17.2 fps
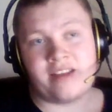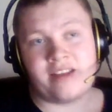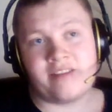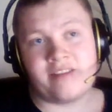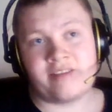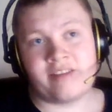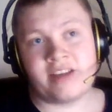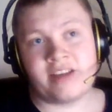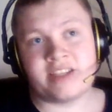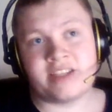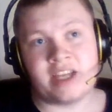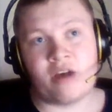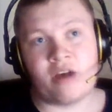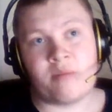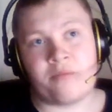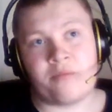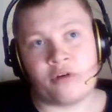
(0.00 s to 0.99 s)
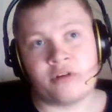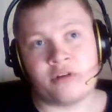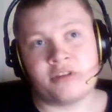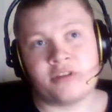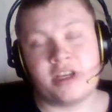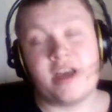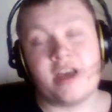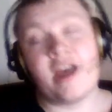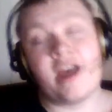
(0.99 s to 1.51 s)
6 and upwards
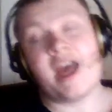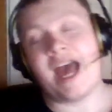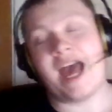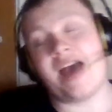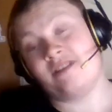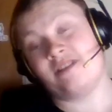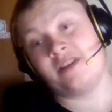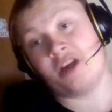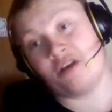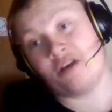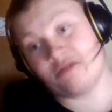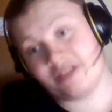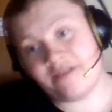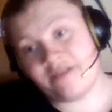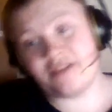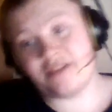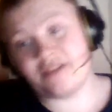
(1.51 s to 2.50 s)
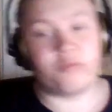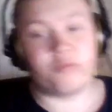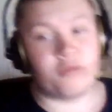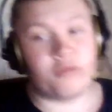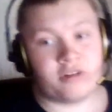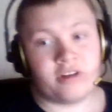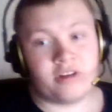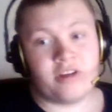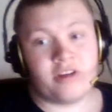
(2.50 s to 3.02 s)
have now 7
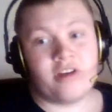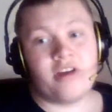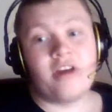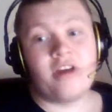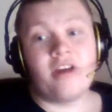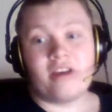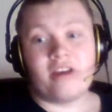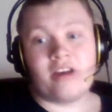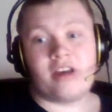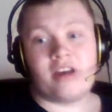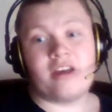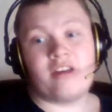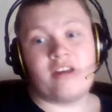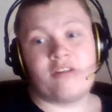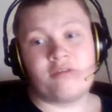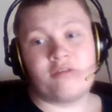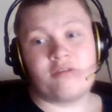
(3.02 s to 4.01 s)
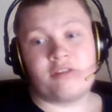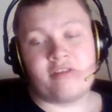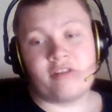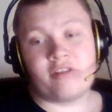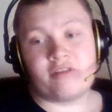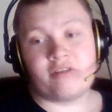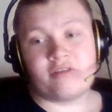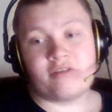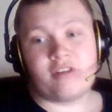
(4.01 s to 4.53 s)
support. So it's just